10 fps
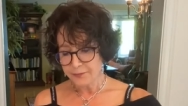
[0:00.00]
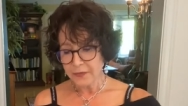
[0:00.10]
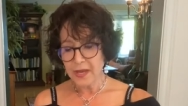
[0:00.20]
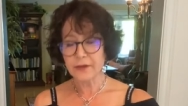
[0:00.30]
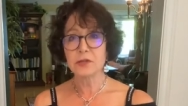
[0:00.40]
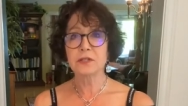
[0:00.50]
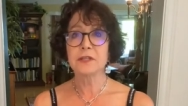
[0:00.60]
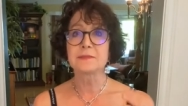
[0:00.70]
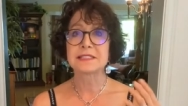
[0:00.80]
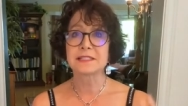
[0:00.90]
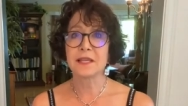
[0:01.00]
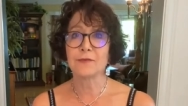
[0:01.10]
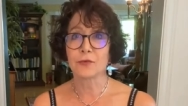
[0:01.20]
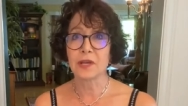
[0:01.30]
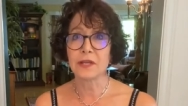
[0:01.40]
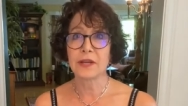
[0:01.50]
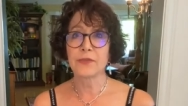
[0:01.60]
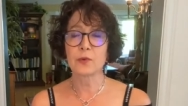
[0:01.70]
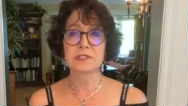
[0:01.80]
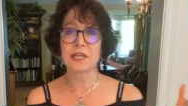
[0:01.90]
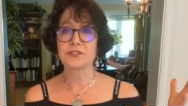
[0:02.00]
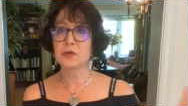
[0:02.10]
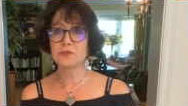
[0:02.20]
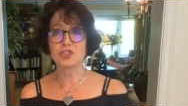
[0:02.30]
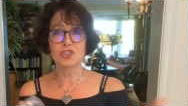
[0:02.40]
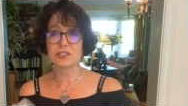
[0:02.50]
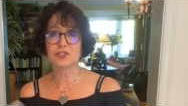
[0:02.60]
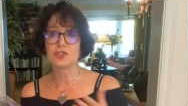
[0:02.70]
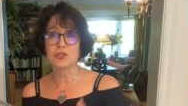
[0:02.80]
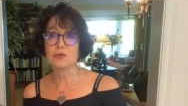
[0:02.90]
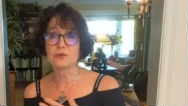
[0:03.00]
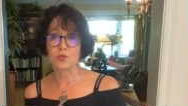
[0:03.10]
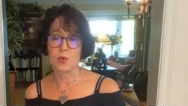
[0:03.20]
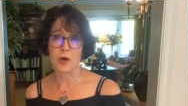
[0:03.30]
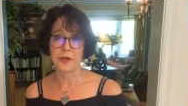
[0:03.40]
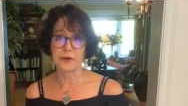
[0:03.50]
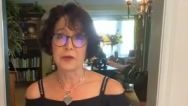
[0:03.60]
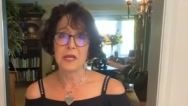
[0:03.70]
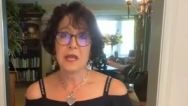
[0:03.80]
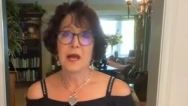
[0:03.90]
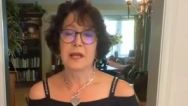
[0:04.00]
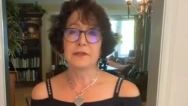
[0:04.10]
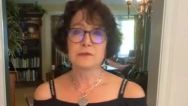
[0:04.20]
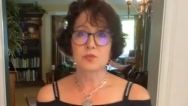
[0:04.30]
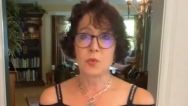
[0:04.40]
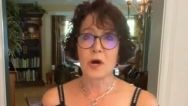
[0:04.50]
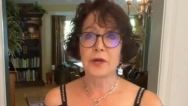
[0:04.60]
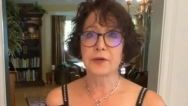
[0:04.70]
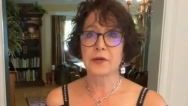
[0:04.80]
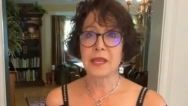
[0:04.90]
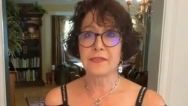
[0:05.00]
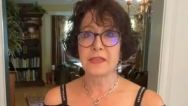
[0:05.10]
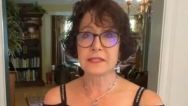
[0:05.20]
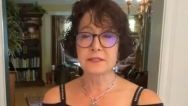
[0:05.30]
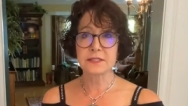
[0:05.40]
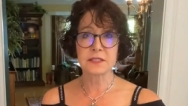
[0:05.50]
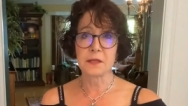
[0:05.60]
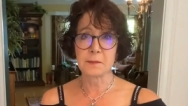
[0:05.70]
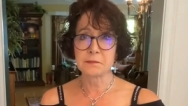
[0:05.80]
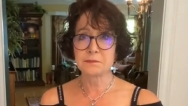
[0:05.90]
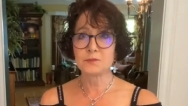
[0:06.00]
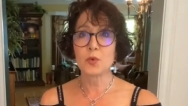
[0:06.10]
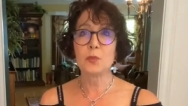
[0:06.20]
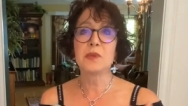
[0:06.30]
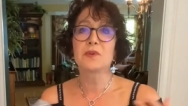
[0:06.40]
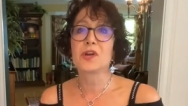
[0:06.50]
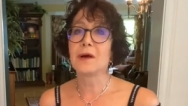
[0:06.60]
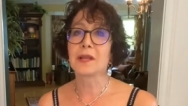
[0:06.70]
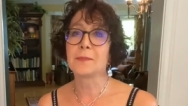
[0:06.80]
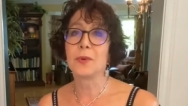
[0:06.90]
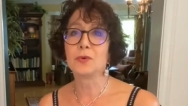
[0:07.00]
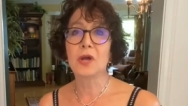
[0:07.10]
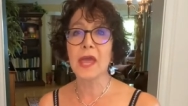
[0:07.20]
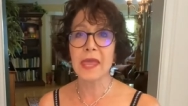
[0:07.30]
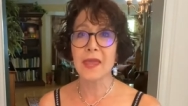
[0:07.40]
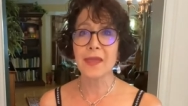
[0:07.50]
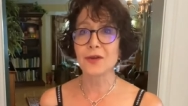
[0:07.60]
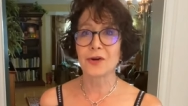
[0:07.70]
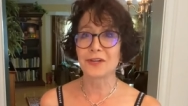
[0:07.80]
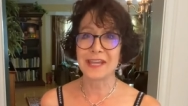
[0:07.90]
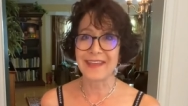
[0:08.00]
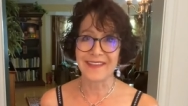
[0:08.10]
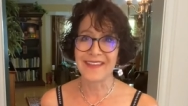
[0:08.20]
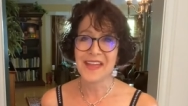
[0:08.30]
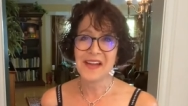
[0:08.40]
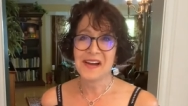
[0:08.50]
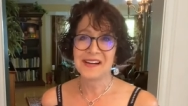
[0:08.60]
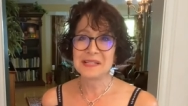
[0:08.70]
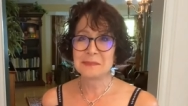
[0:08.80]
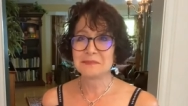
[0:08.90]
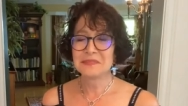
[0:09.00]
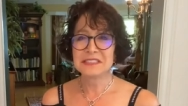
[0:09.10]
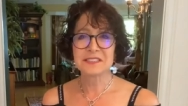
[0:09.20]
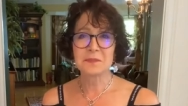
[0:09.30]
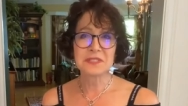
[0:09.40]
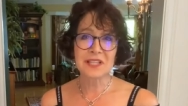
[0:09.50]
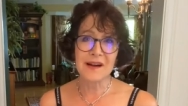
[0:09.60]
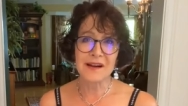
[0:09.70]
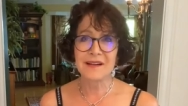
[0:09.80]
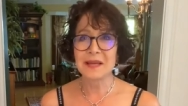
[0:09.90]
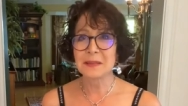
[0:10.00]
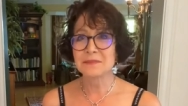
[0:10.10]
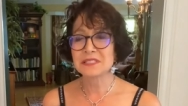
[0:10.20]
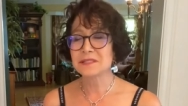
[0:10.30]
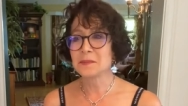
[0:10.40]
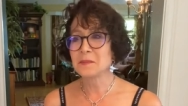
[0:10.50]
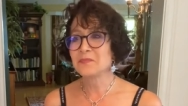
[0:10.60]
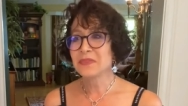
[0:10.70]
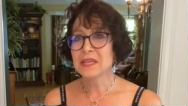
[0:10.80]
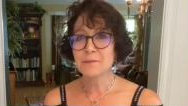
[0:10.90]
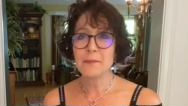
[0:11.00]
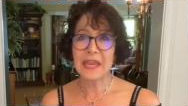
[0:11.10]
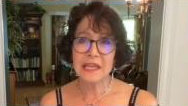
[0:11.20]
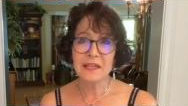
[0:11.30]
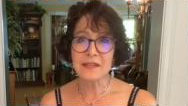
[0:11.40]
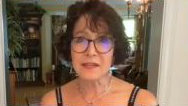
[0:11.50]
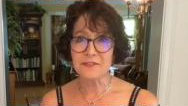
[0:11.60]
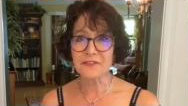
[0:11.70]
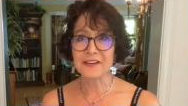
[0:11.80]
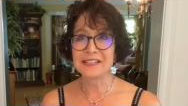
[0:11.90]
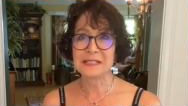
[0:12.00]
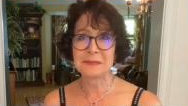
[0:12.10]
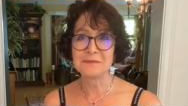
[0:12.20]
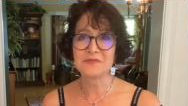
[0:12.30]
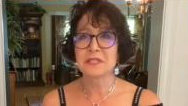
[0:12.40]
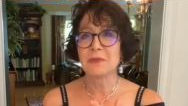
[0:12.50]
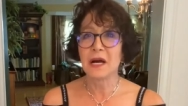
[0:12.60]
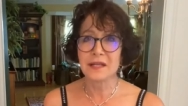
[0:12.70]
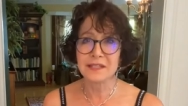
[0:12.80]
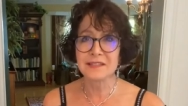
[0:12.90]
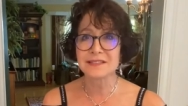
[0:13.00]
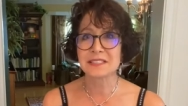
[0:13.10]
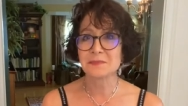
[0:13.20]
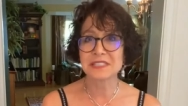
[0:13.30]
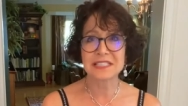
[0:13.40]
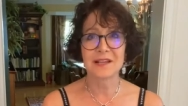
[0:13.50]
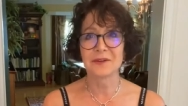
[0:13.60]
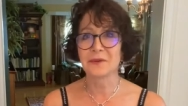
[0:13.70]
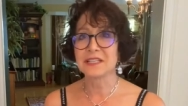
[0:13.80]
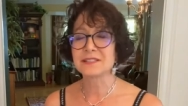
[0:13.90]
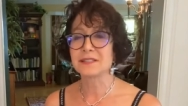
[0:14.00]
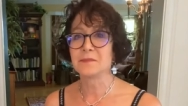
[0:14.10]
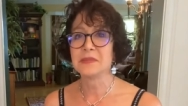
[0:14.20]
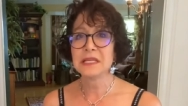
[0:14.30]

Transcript: I cook them savory. In other words, I don't just use water. I use water and then some, what we call a bouquet garni, um, some thyme, some bay leaf, um, some onion, some celery, some